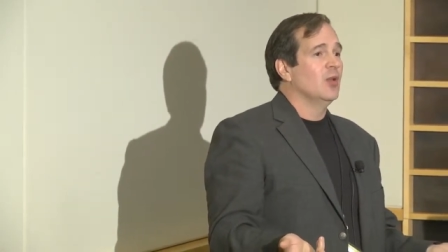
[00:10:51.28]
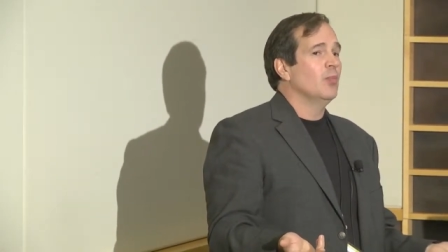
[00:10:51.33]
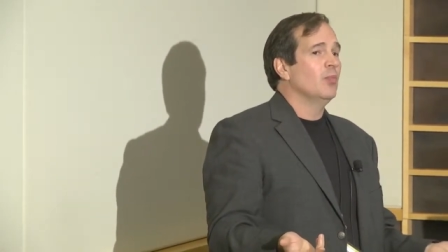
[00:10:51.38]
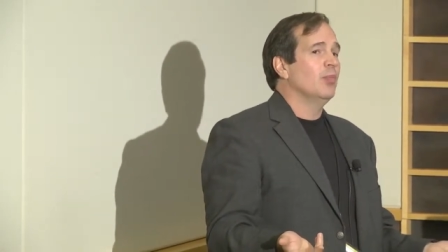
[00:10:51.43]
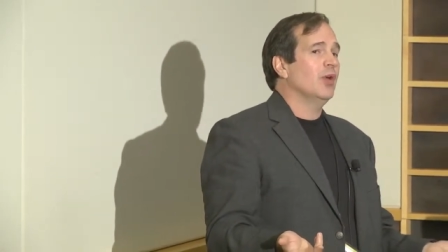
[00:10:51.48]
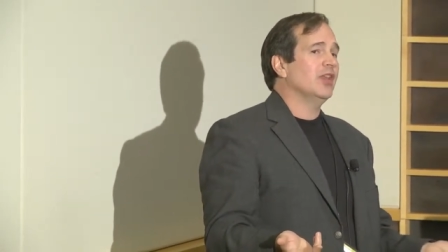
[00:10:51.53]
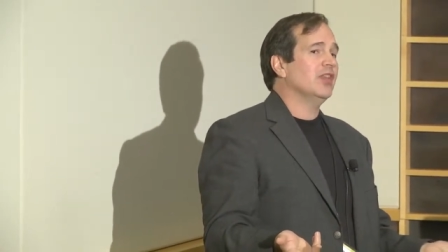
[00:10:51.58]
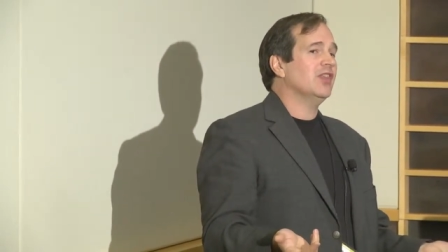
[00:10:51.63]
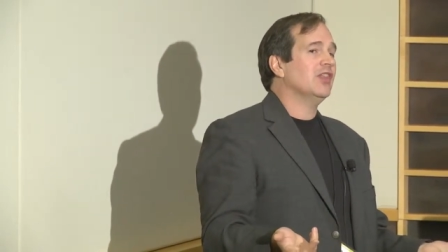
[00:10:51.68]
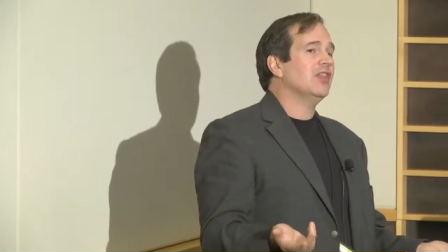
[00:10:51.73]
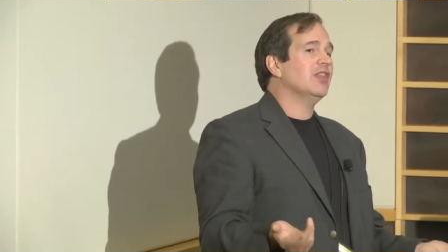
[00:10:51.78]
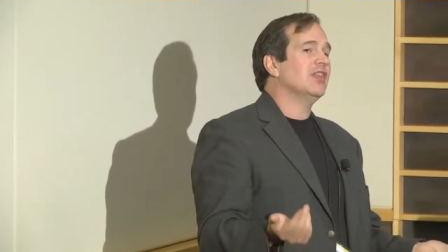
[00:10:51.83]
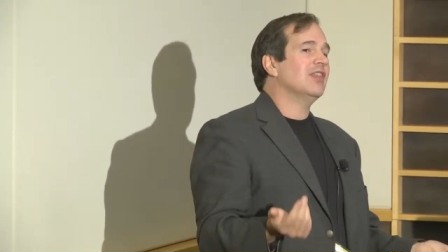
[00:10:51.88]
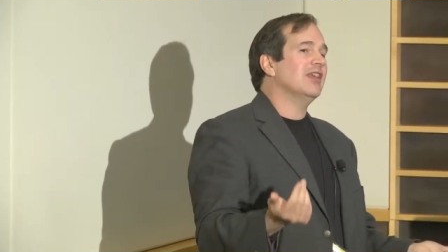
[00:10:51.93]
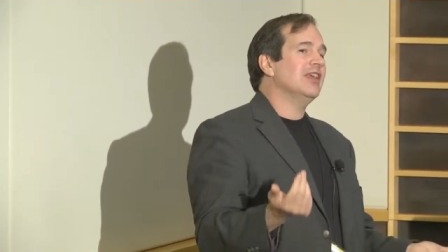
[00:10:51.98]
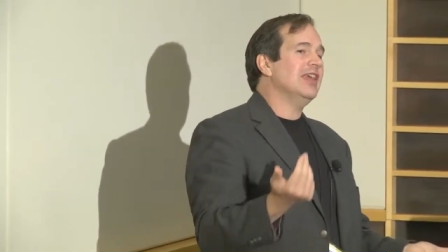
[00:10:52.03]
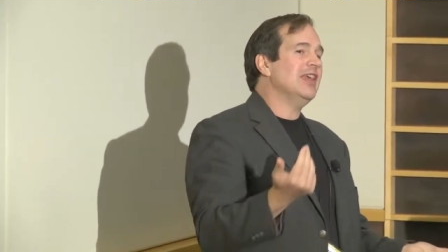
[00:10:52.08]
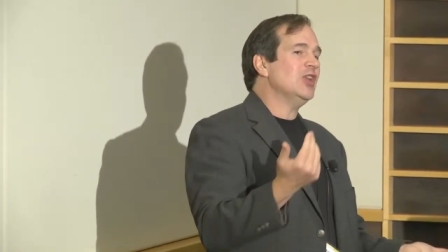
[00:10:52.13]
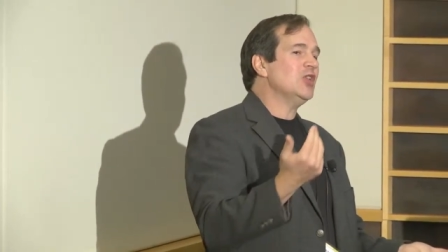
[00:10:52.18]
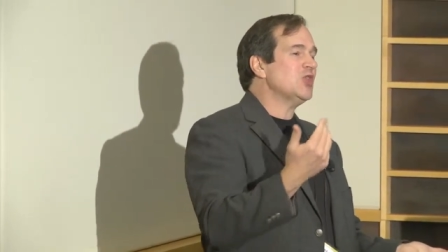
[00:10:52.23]
But
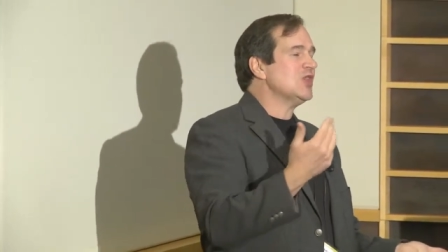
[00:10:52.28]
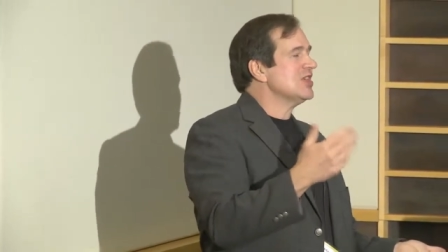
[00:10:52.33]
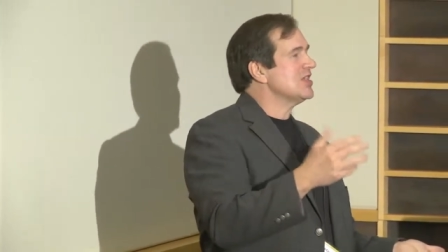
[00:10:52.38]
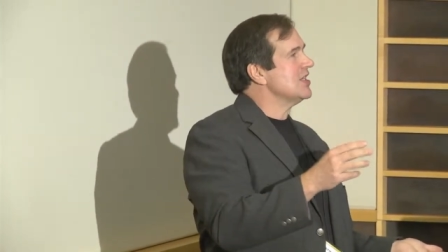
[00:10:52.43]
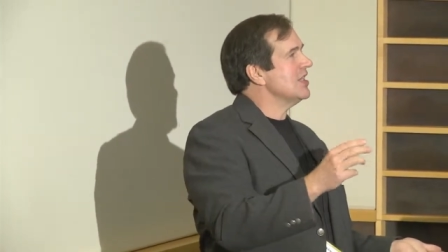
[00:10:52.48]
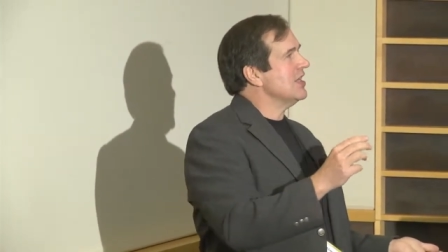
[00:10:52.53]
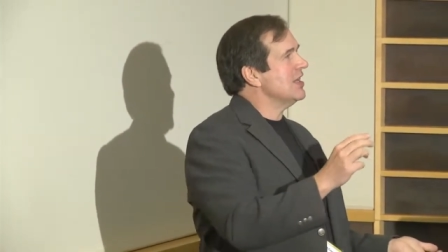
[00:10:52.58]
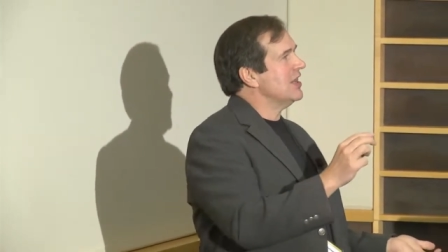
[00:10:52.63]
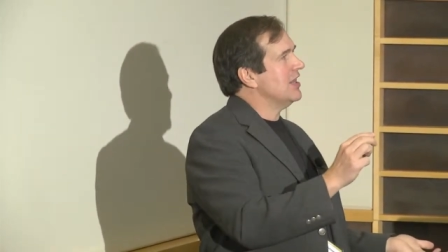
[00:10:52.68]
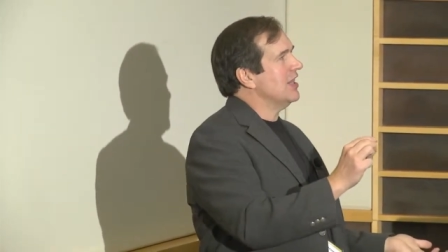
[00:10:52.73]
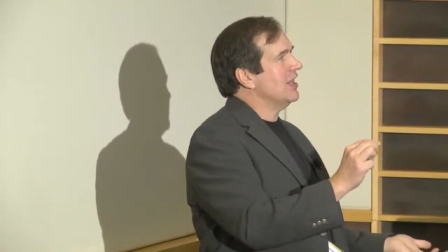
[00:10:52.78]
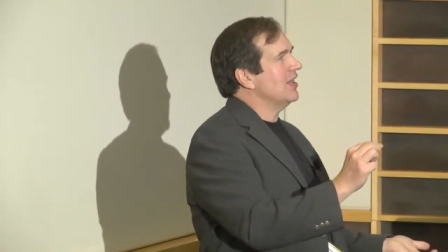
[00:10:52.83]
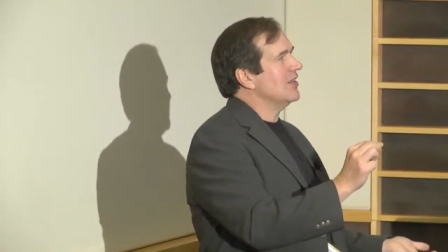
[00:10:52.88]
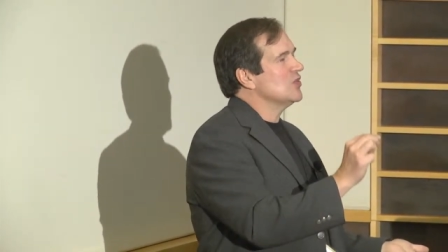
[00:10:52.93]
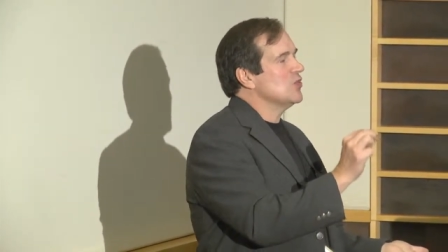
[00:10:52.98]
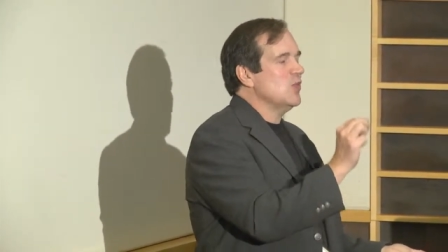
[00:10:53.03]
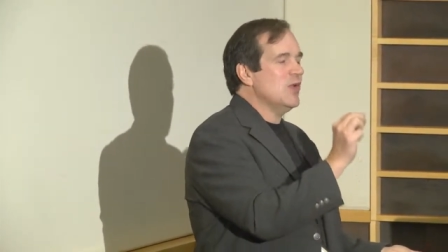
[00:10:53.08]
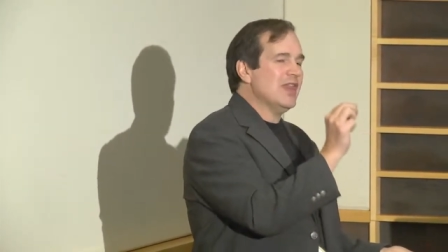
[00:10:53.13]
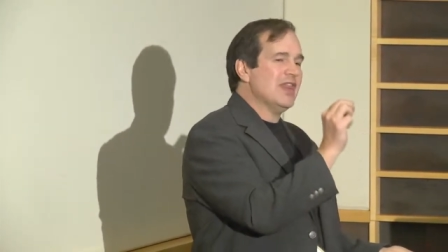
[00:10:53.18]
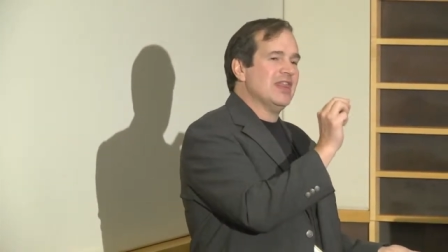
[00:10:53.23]
the interesting thing
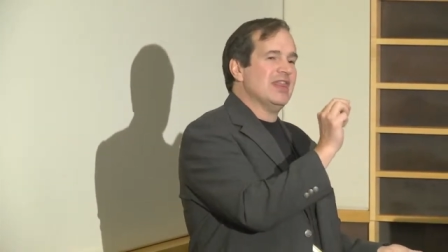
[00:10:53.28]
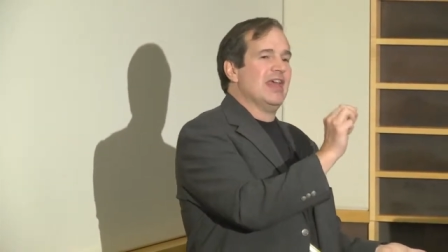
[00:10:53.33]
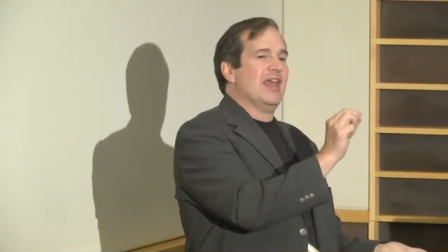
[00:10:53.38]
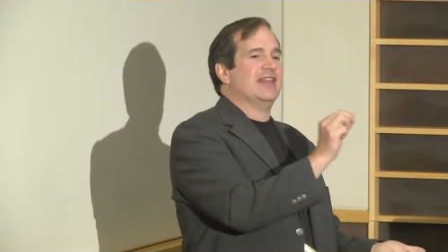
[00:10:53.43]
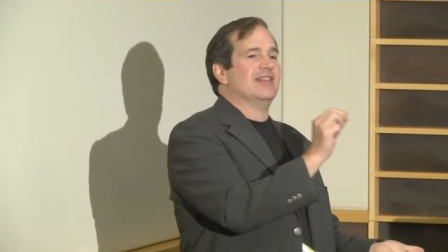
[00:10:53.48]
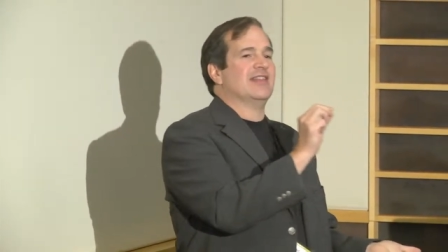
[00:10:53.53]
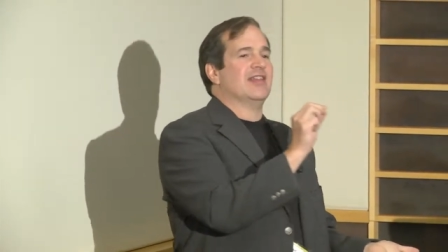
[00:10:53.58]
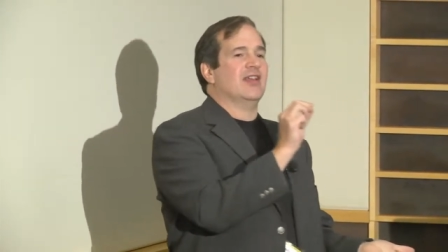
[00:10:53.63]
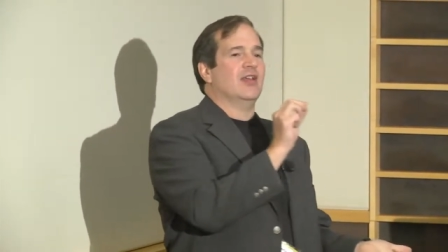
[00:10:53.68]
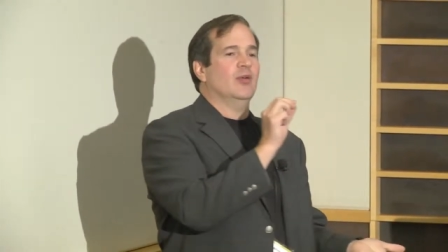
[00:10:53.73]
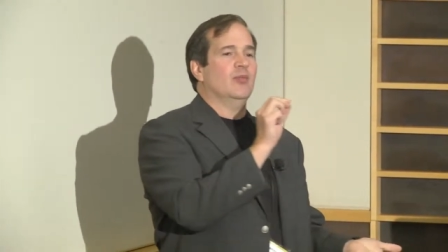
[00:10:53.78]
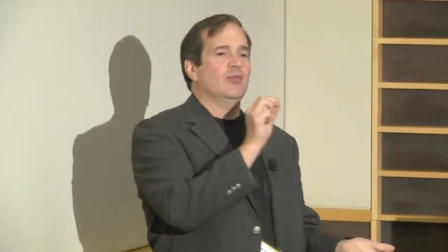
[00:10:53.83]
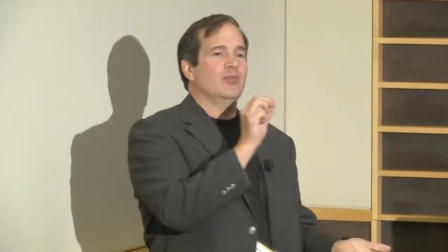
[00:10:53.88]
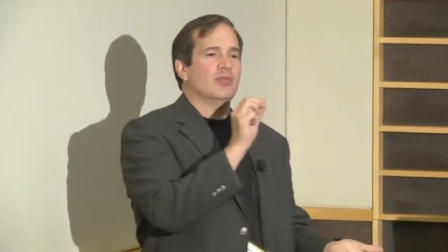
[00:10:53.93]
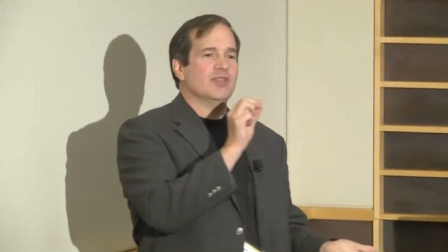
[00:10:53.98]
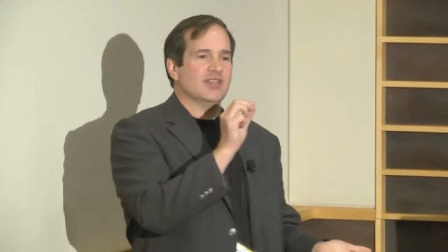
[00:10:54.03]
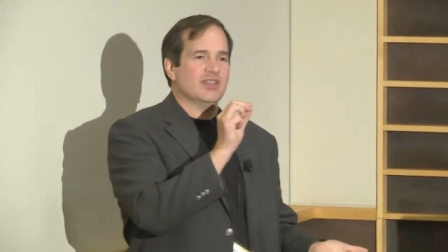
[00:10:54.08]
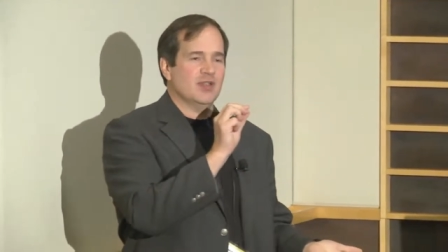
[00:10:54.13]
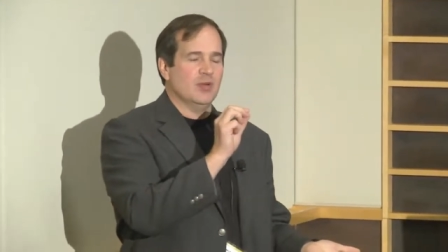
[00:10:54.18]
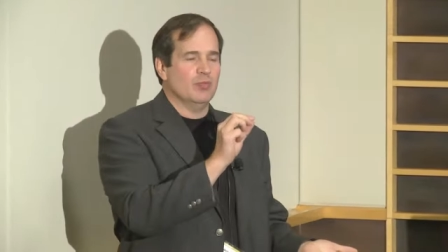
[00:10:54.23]
is with that
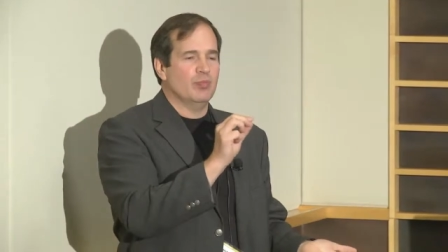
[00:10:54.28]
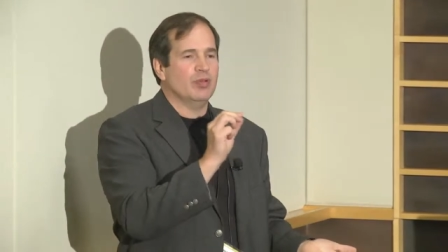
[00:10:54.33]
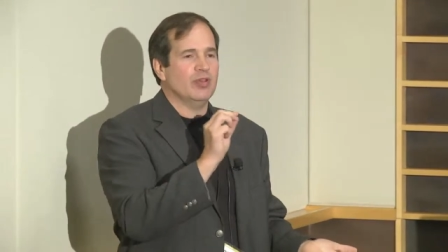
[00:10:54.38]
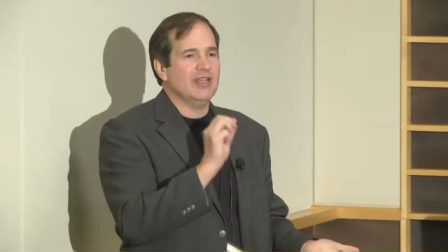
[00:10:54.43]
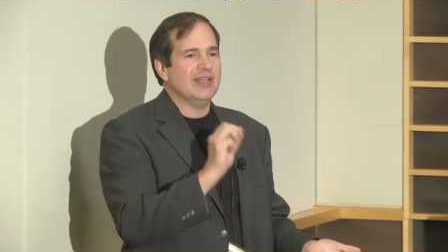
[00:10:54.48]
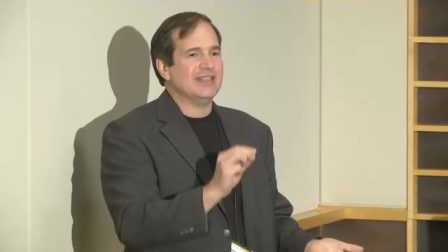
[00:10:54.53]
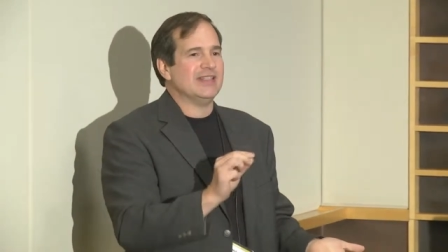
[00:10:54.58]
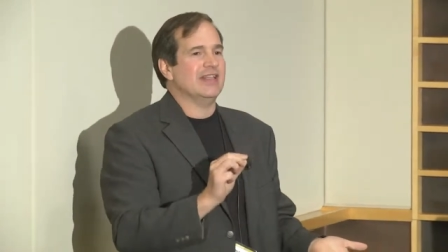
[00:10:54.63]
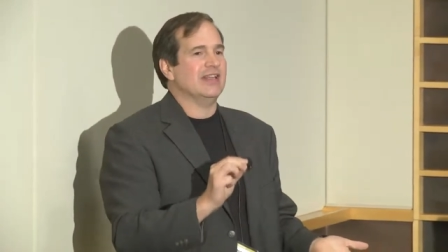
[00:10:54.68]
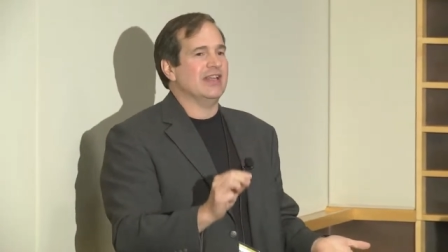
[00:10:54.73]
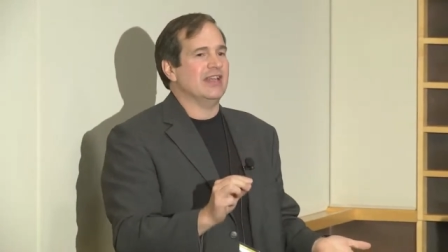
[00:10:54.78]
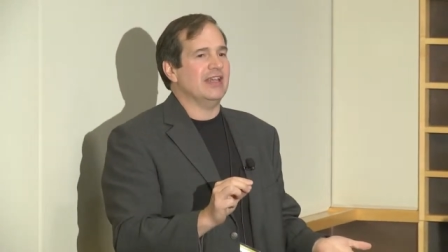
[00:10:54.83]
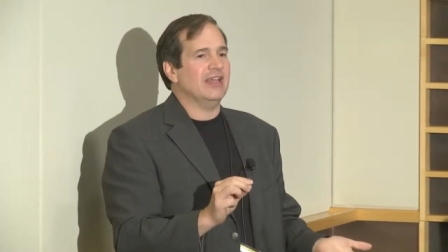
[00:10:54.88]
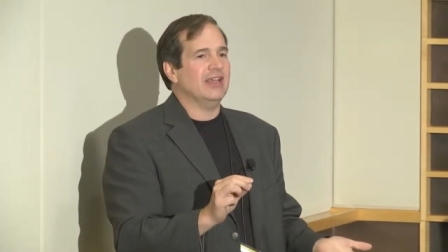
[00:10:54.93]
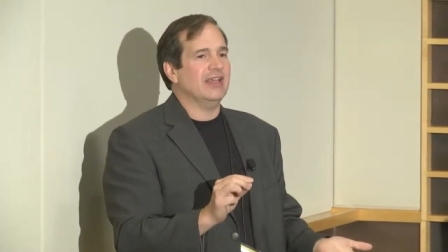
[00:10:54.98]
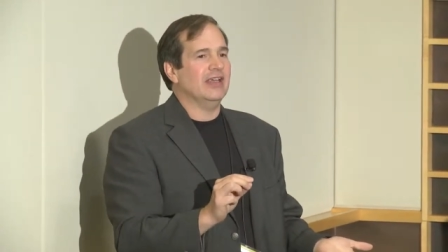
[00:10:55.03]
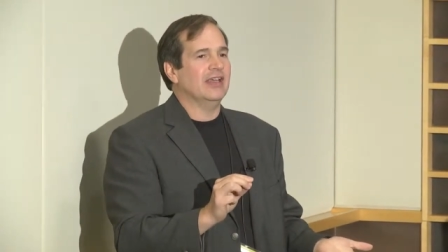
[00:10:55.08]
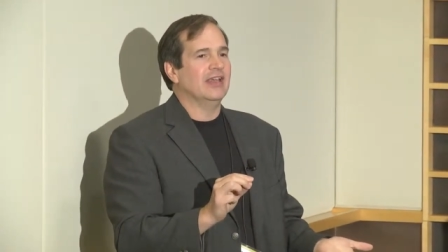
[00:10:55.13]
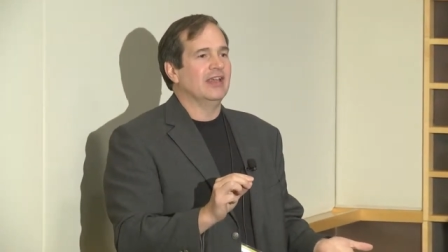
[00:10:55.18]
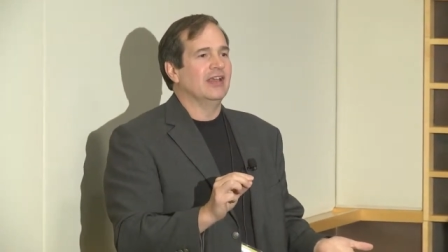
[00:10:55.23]

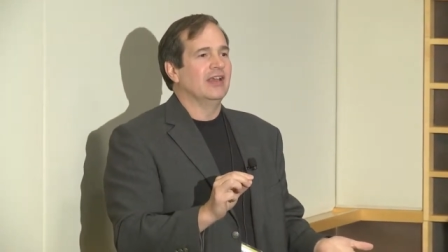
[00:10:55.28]
simplicity,